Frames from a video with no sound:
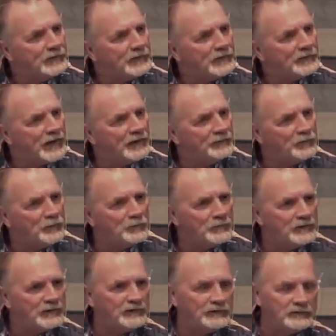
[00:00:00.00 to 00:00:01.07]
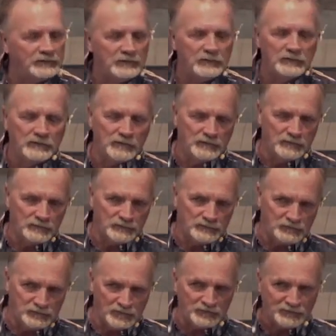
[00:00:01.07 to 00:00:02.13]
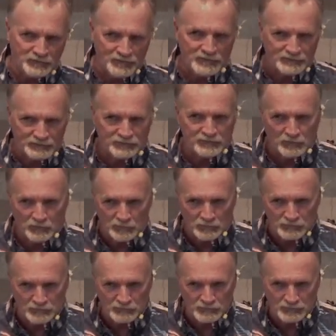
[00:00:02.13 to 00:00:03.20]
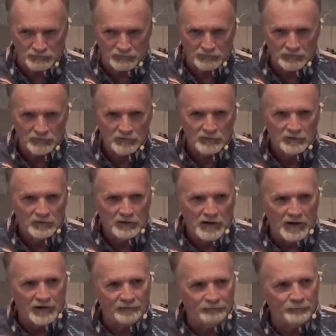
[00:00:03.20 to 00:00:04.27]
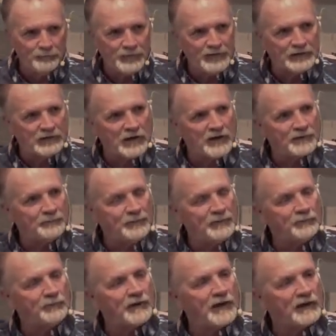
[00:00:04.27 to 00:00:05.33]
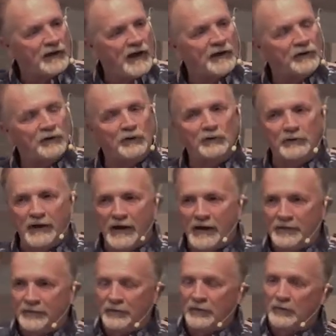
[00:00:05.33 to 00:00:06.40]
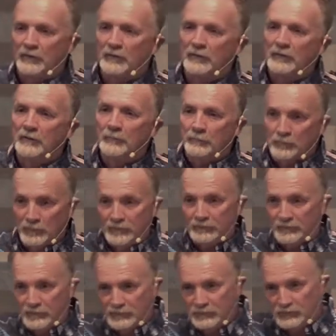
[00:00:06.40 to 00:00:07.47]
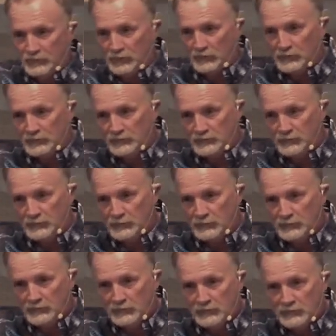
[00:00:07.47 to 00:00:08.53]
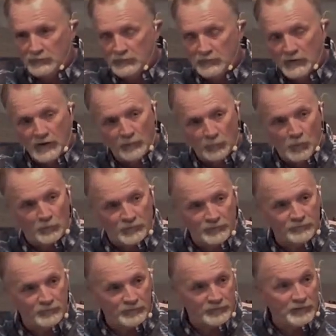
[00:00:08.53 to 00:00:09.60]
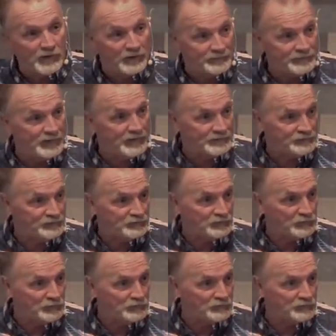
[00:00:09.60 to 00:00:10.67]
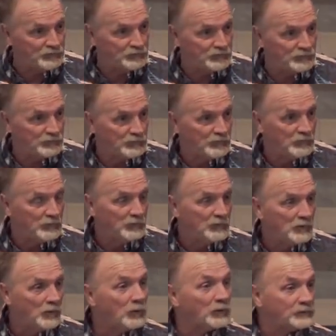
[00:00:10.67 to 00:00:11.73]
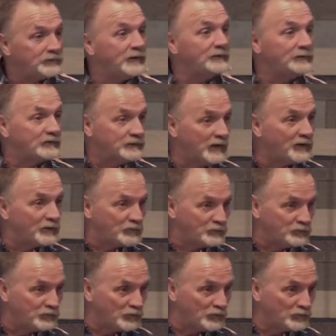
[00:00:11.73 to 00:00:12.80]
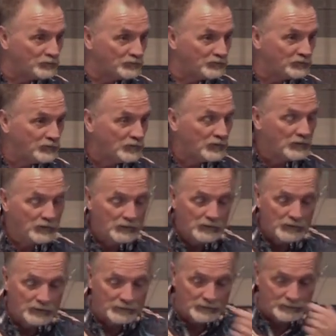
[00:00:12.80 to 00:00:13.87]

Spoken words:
And I don't mean just this church. I meet a lot of people that got hurt at their previous church and won't even attend church or attend another church and